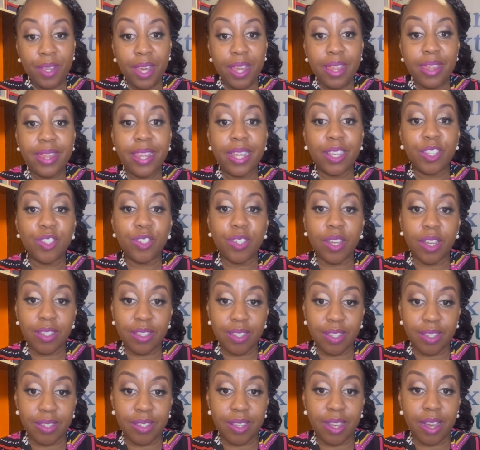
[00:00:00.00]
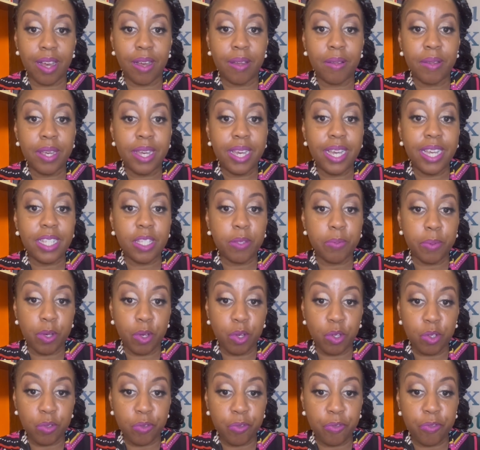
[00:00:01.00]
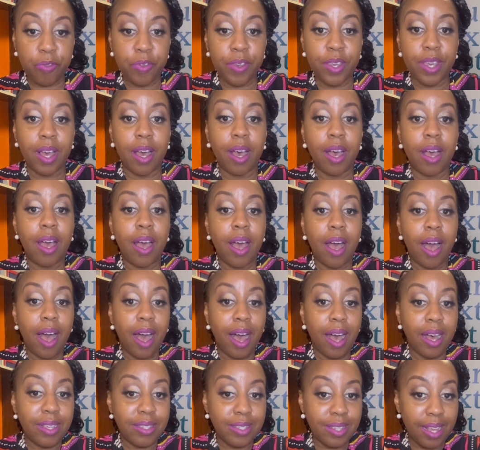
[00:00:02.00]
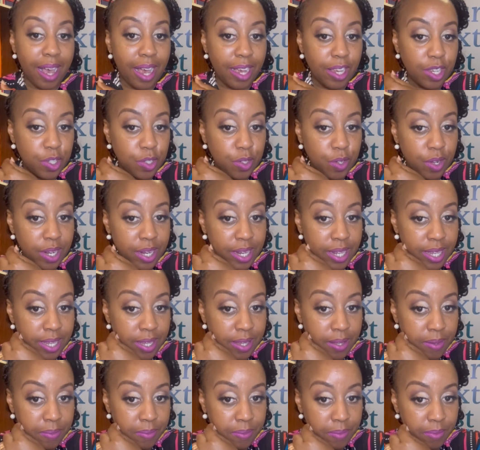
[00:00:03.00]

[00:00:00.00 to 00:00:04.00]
then chances are it's because fear has actually